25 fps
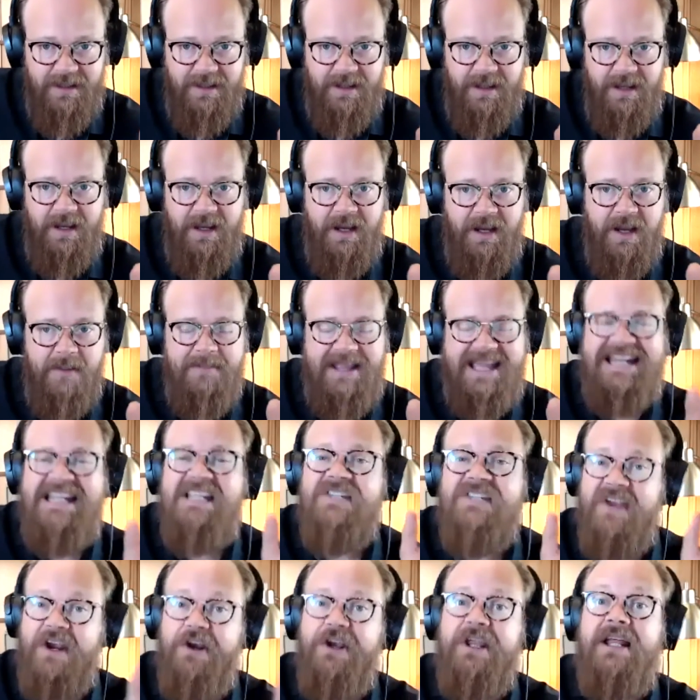And
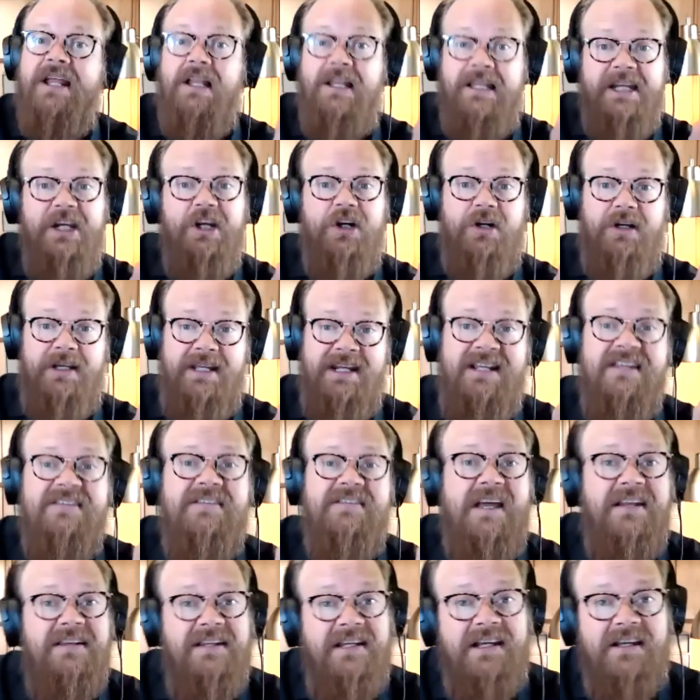he's very clear in his
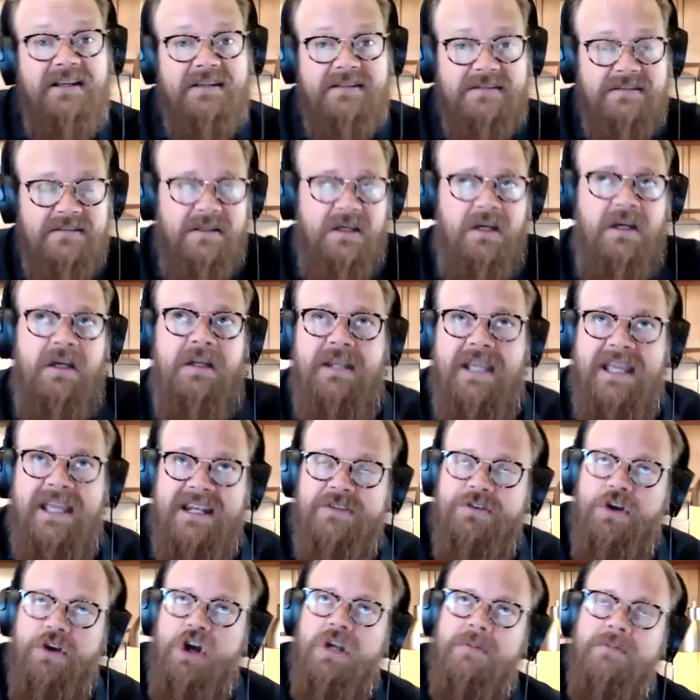ideas and
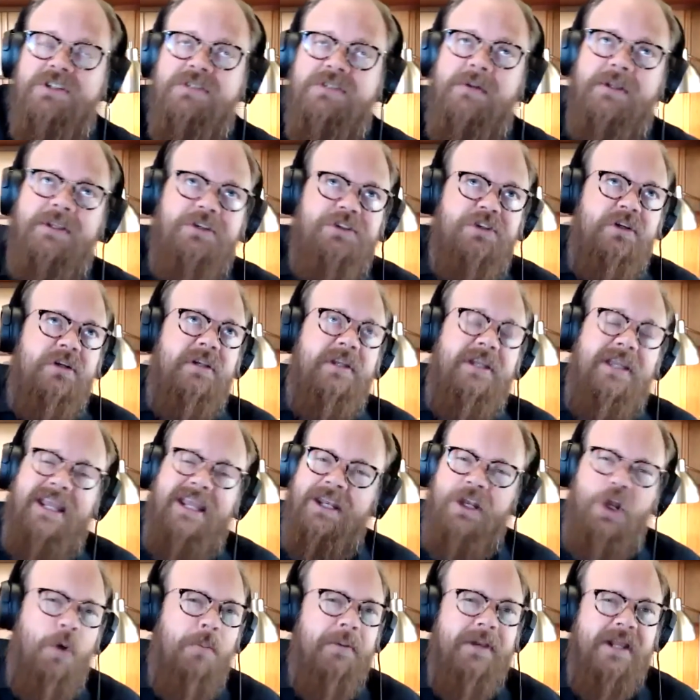his arguments about the Trinity,
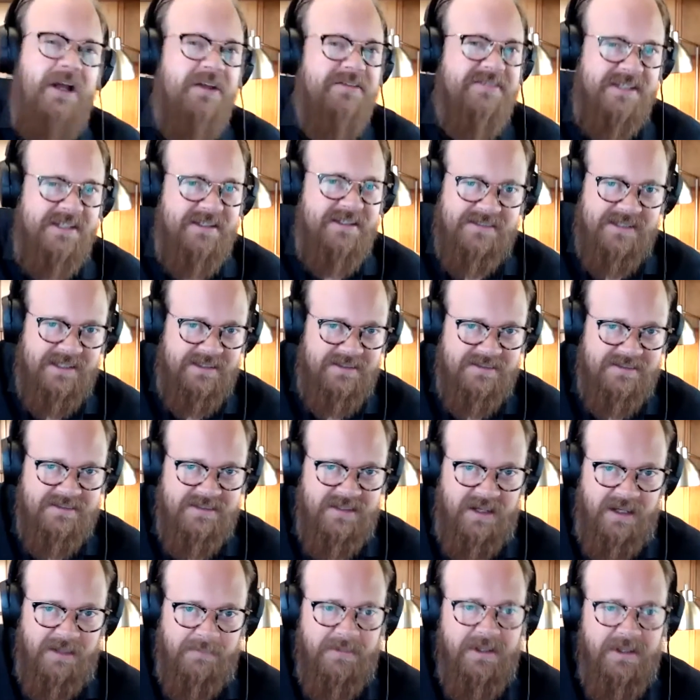and nobody else is at this
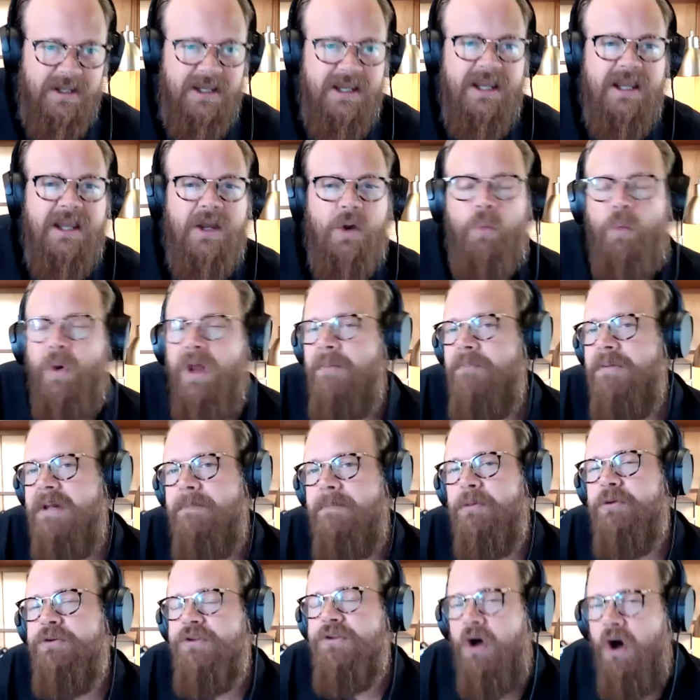time. When
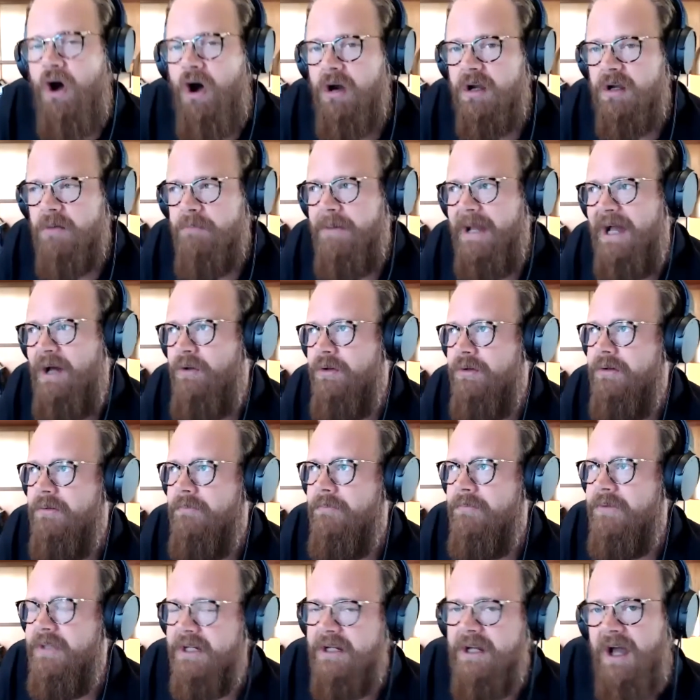people talk about
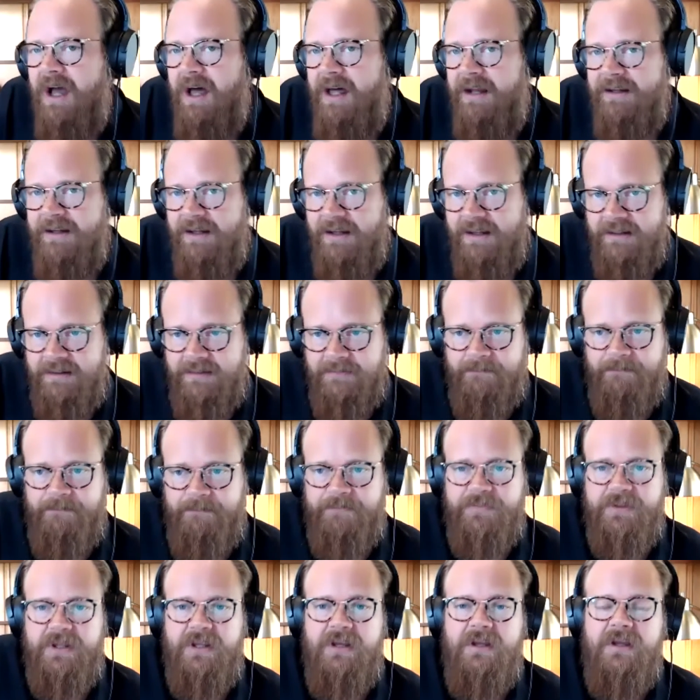the Godhead,
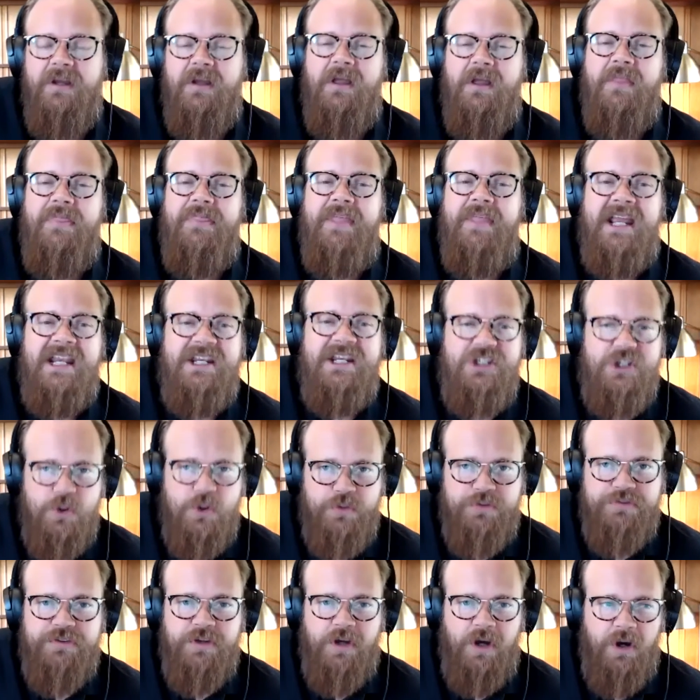they do
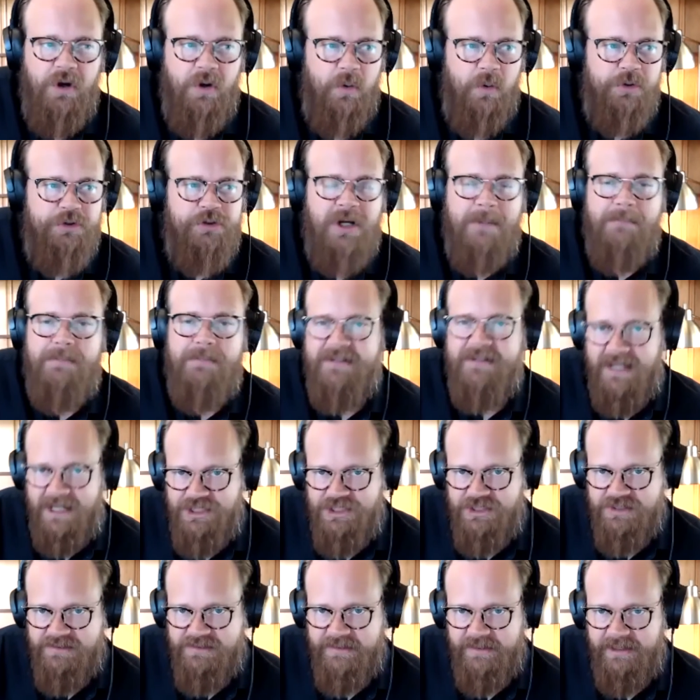so
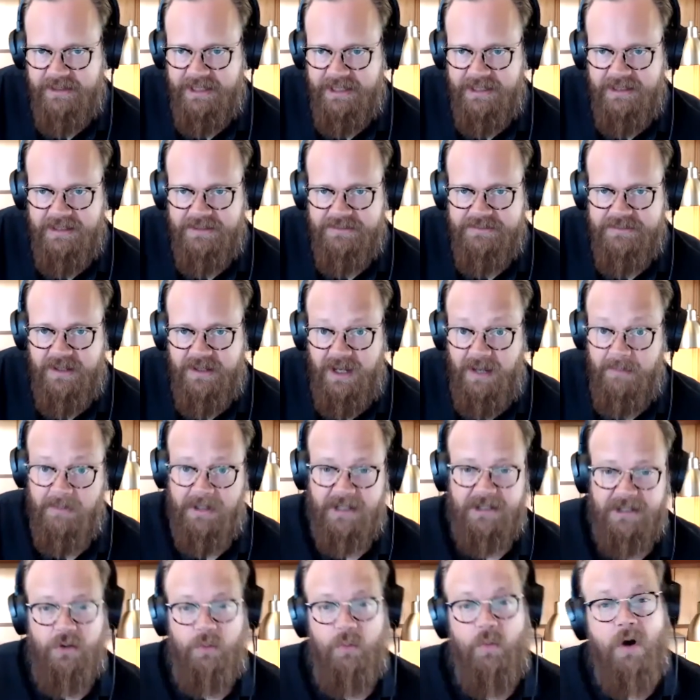trepidatiously in his time.
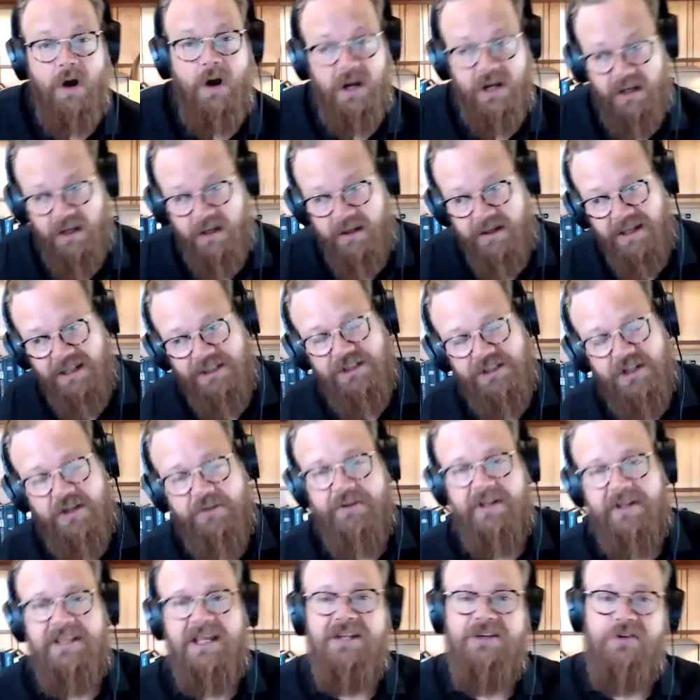Like they're walking on eggshells,
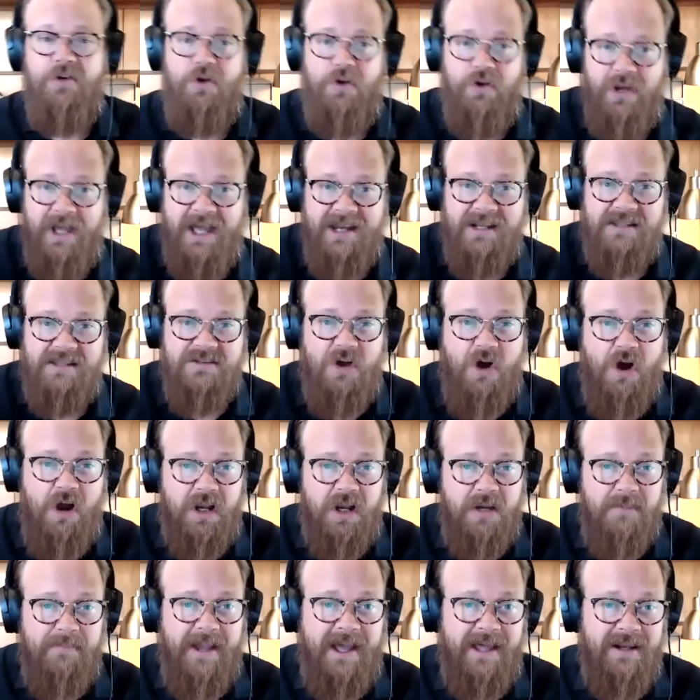like they don't know how to
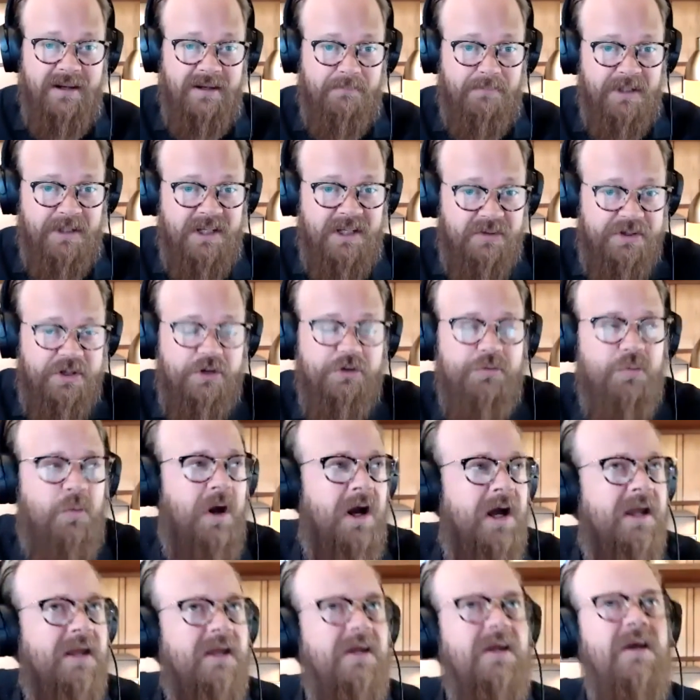talk about it. Because here's
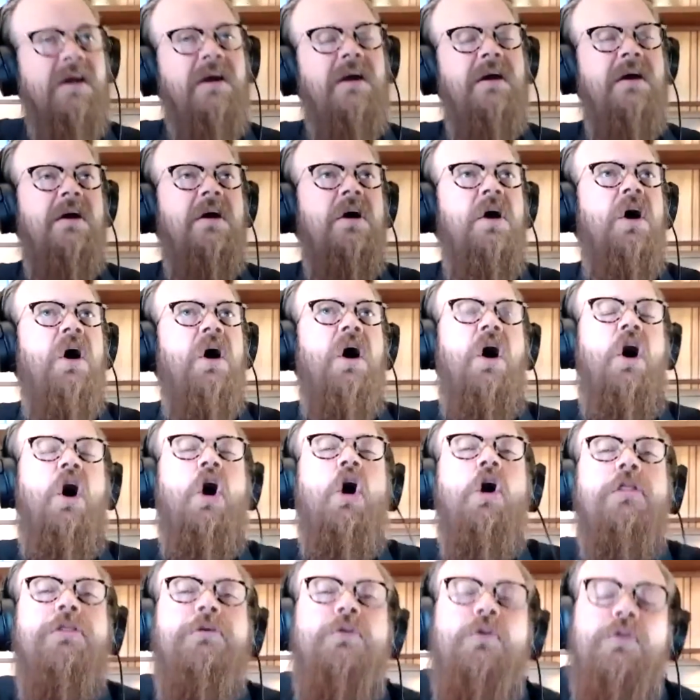why.
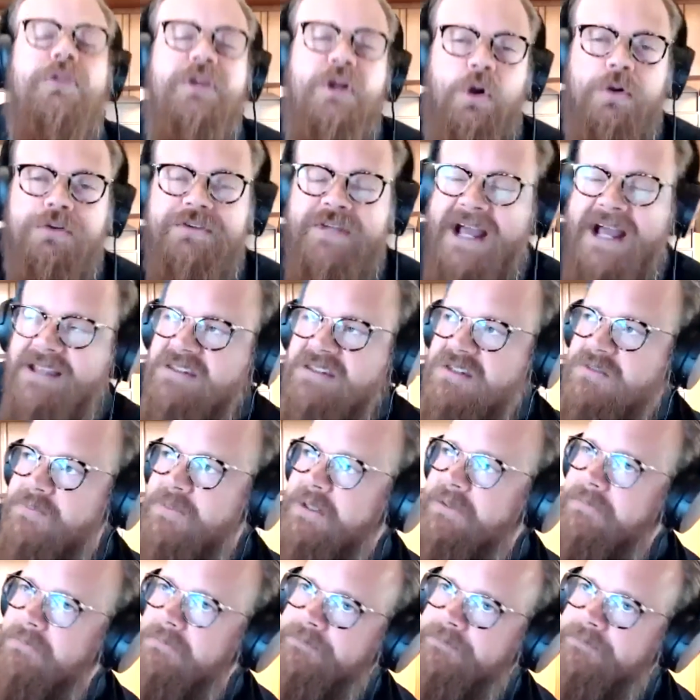All through the Old Testament,